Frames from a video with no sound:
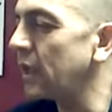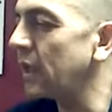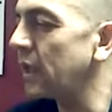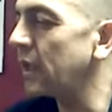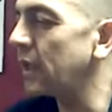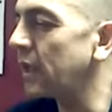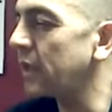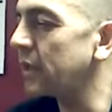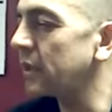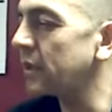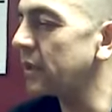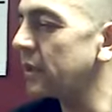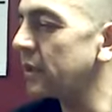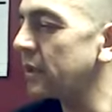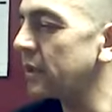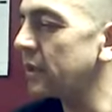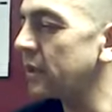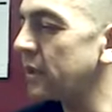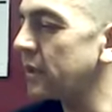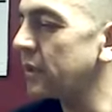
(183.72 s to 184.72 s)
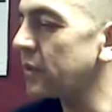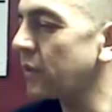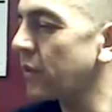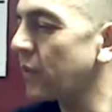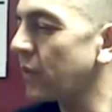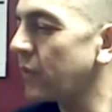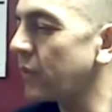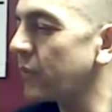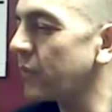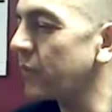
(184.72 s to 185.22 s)
And
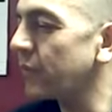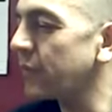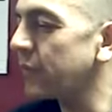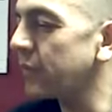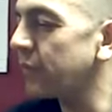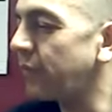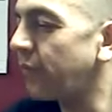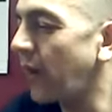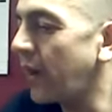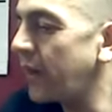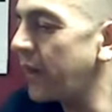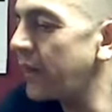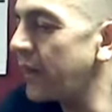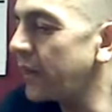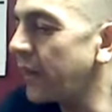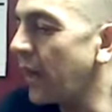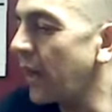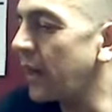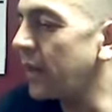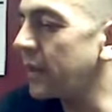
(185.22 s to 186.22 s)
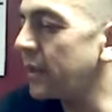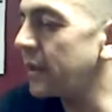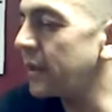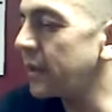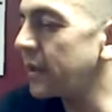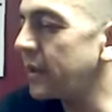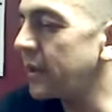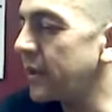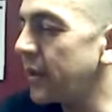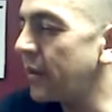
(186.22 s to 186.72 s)
so finding that,
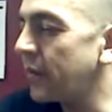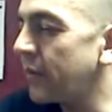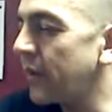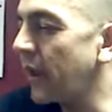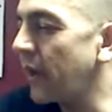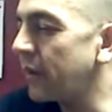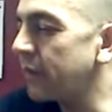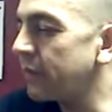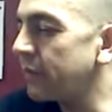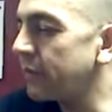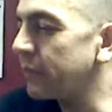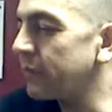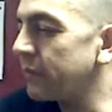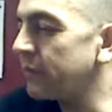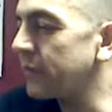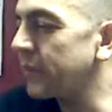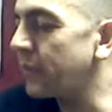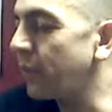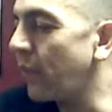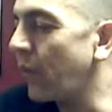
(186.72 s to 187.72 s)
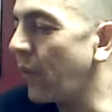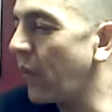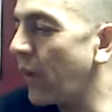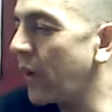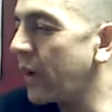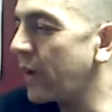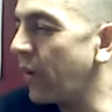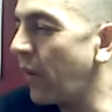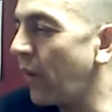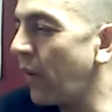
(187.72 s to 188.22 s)
that the
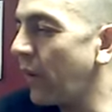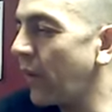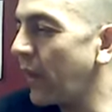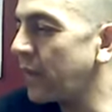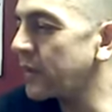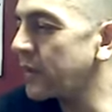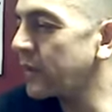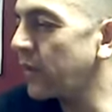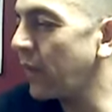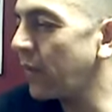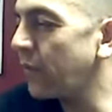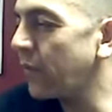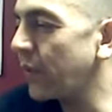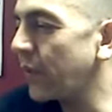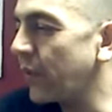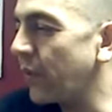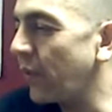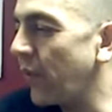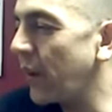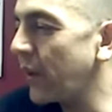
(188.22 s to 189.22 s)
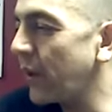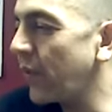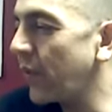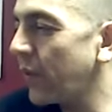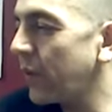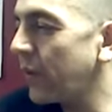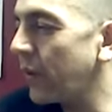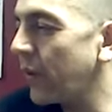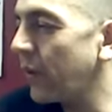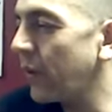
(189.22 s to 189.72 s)
boy and all that stuff with the red
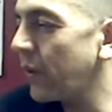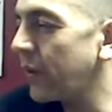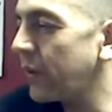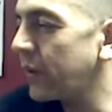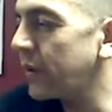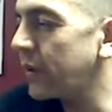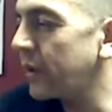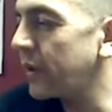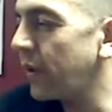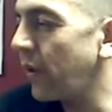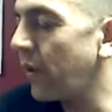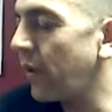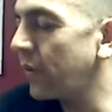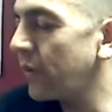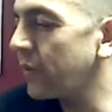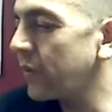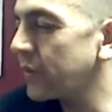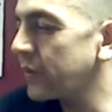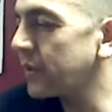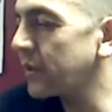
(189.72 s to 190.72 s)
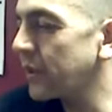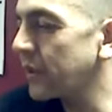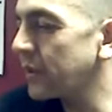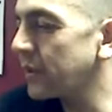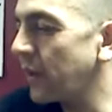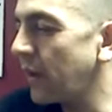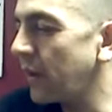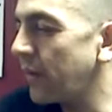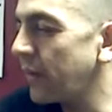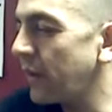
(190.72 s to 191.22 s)
ochre and all those things
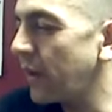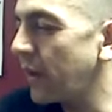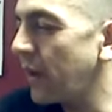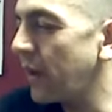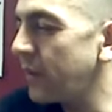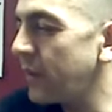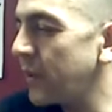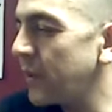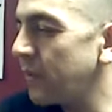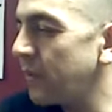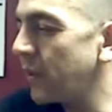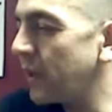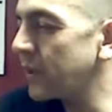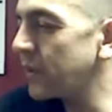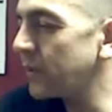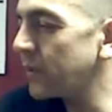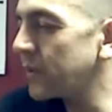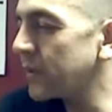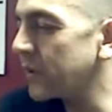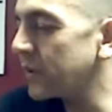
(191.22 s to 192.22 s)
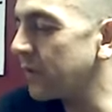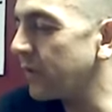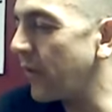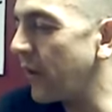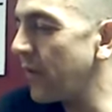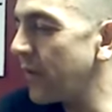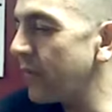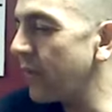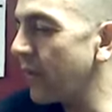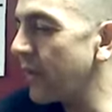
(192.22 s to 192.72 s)
on there, the message is
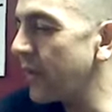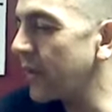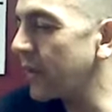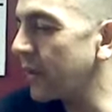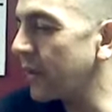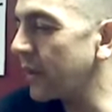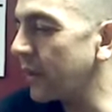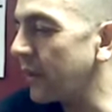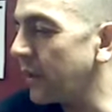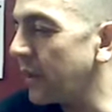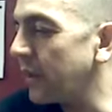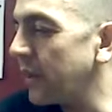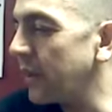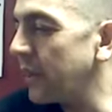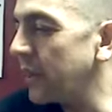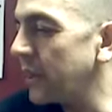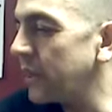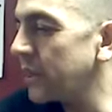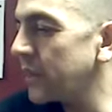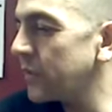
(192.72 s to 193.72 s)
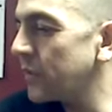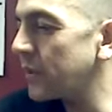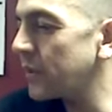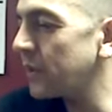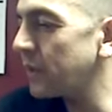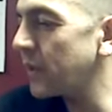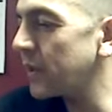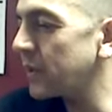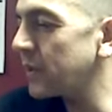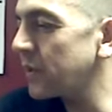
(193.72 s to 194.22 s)
very, very clear. This was a
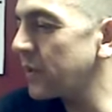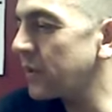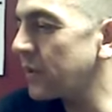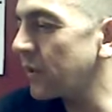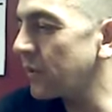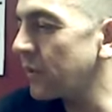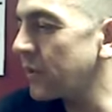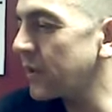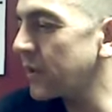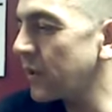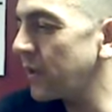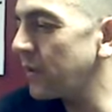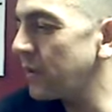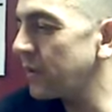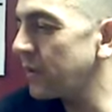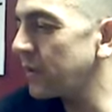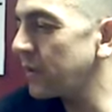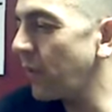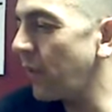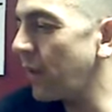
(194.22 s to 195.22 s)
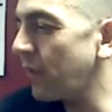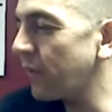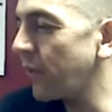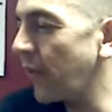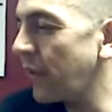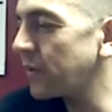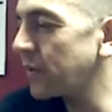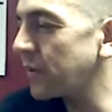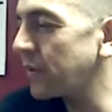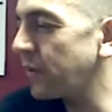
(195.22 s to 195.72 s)
message that was sent
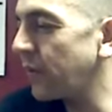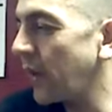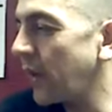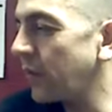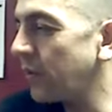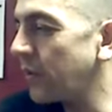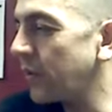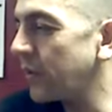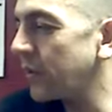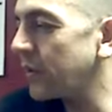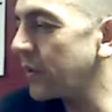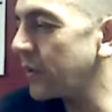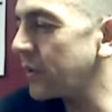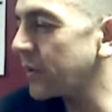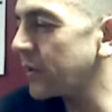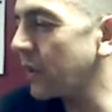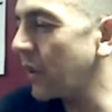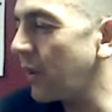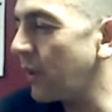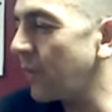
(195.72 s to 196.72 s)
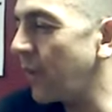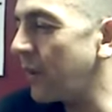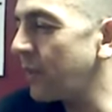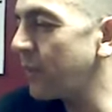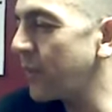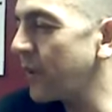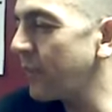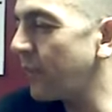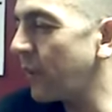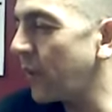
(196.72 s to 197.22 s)
12,500 years ago by
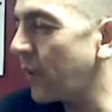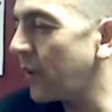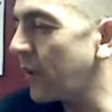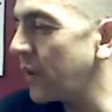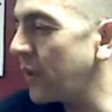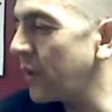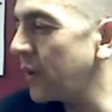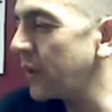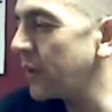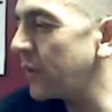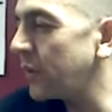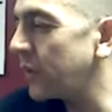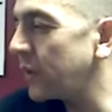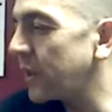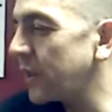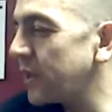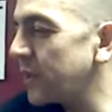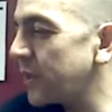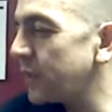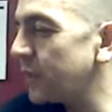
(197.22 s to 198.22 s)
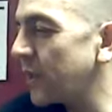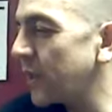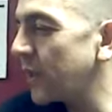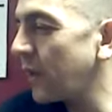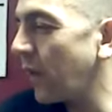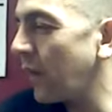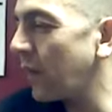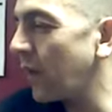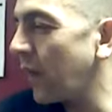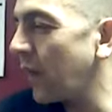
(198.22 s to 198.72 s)
people who didn't speak
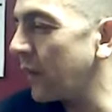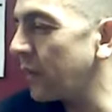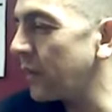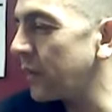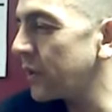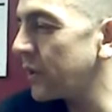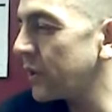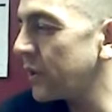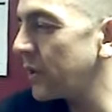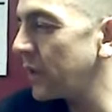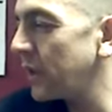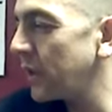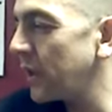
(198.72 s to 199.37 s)
our language,